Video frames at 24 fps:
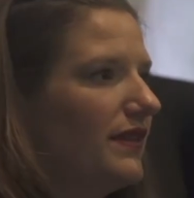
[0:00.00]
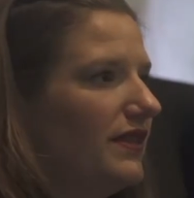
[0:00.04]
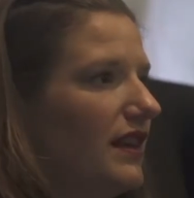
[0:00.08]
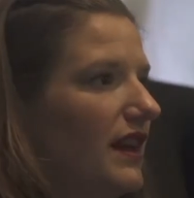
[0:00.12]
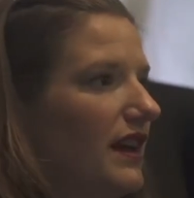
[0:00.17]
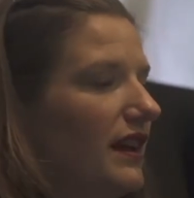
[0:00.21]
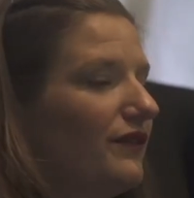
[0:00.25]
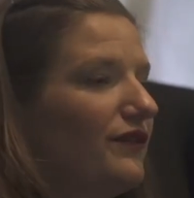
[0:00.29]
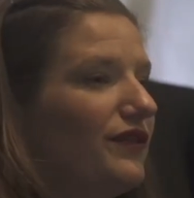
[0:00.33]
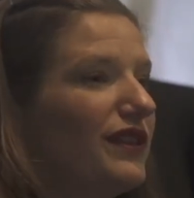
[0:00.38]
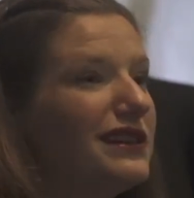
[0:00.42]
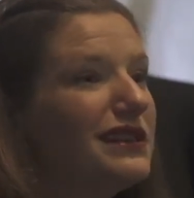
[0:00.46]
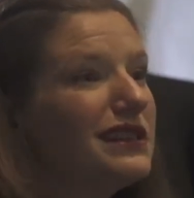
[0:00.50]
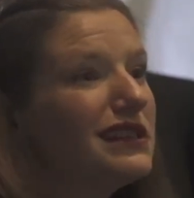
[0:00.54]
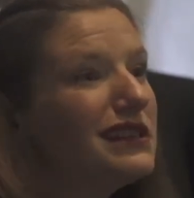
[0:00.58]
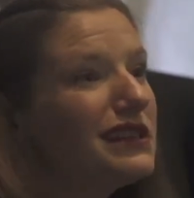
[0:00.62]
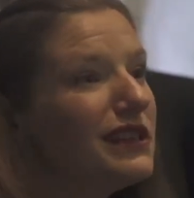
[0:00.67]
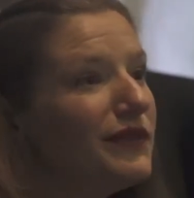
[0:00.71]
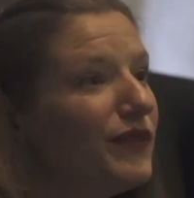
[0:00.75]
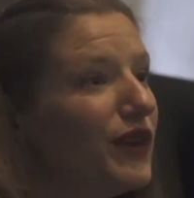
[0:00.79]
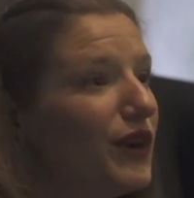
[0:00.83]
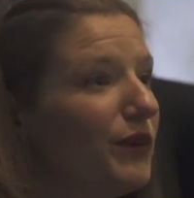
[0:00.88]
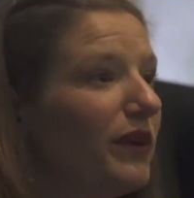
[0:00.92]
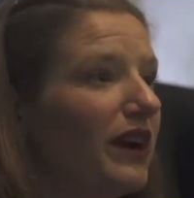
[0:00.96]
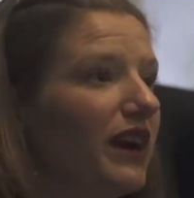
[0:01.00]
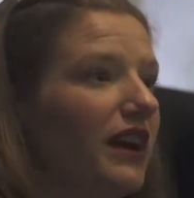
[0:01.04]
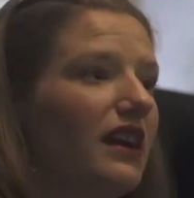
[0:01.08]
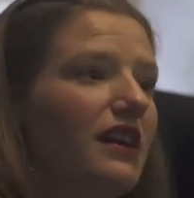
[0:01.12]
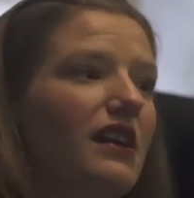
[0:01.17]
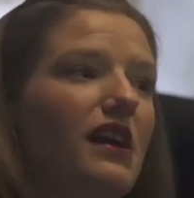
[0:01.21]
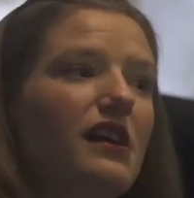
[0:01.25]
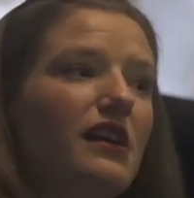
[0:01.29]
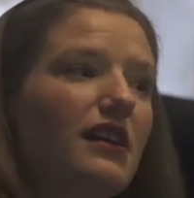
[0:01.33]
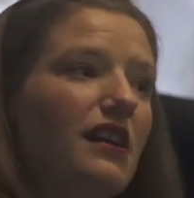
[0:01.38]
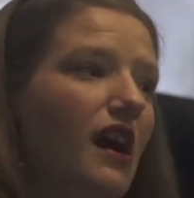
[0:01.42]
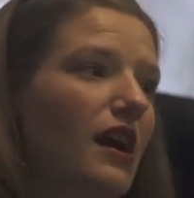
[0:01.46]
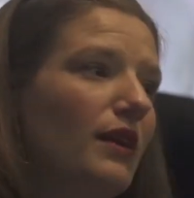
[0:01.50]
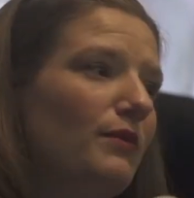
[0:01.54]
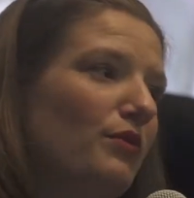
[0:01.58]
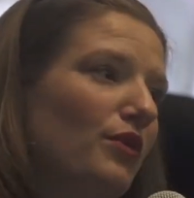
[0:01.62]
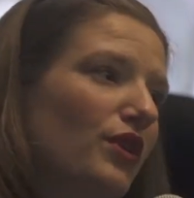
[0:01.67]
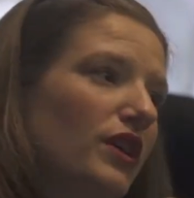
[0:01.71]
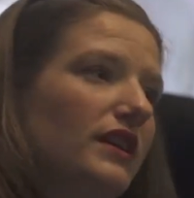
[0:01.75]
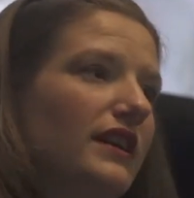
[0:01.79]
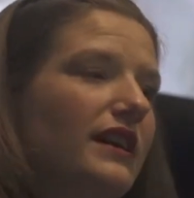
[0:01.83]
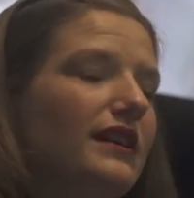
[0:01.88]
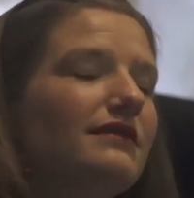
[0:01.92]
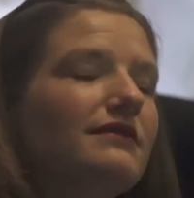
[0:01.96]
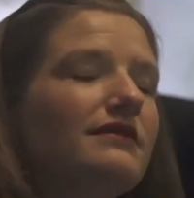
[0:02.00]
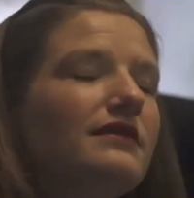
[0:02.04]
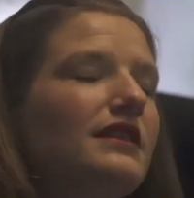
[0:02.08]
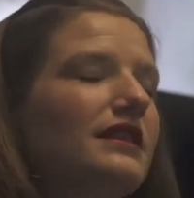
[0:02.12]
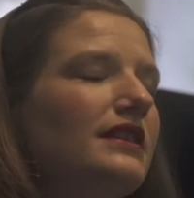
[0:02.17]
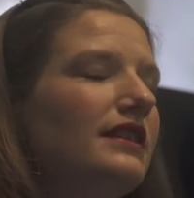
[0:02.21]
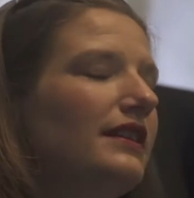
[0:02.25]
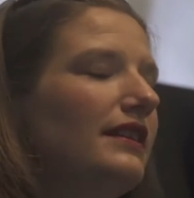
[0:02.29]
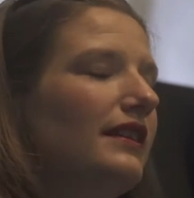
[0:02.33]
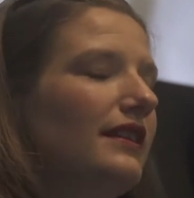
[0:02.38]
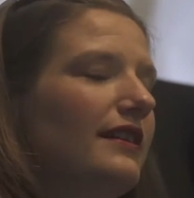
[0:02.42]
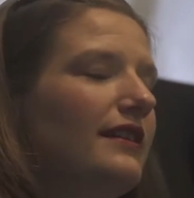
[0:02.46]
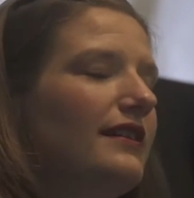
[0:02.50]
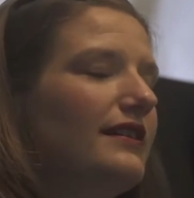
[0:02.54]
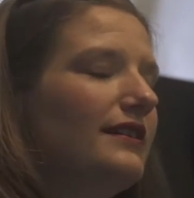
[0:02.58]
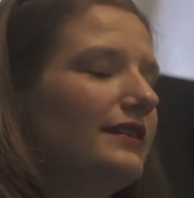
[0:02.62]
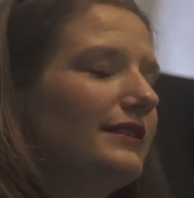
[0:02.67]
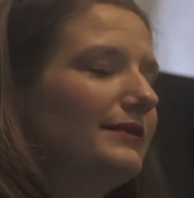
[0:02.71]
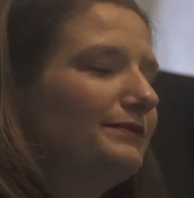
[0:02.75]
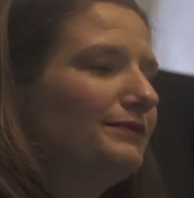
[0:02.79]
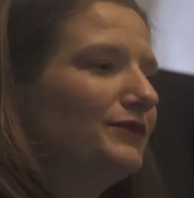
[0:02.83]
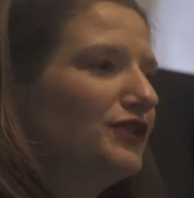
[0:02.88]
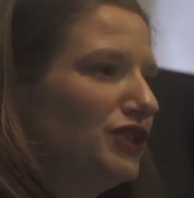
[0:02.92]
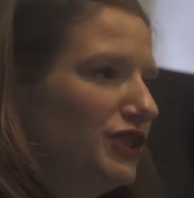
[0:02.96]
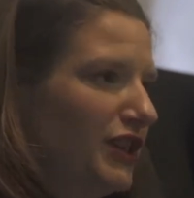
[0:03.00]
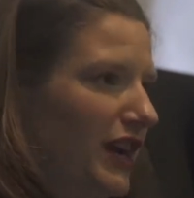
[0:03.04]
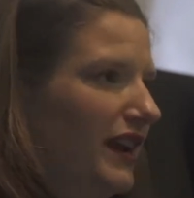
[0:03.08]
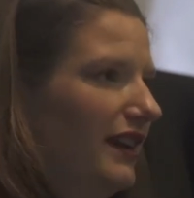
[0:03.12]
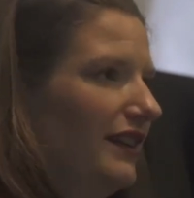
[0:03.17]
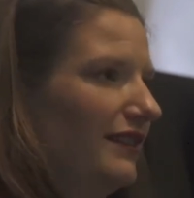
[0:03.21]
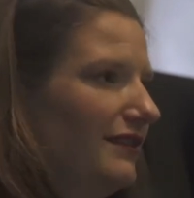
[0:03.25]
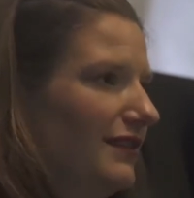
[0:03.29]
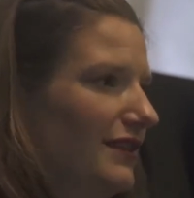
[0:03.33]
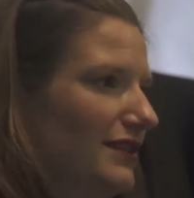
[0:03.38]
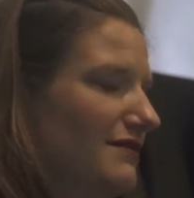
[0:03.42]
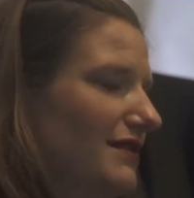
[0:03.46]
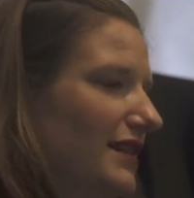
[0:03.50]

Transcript: with things. For instance, if you're working on an onboarding trait,